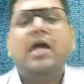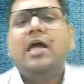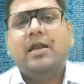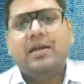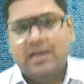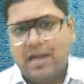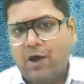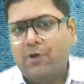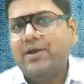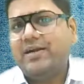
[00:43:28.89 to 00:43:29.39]

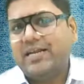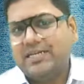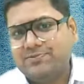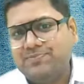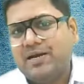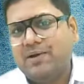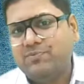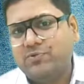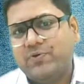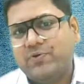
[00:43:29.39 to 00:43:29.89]
Now it has
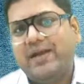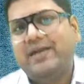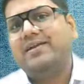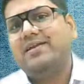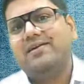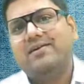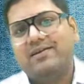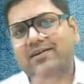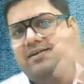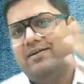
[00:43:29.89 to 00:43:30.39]
become
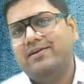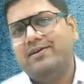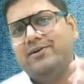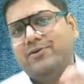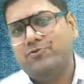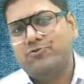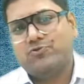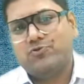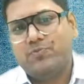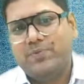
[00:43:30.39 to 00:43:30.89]
20. Earlier it
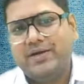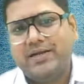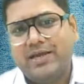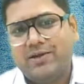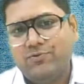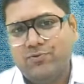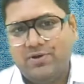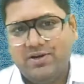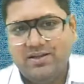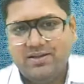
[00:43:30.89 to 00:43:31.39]
used to be
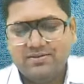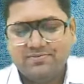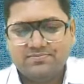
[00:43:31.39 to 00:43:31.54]
10 only.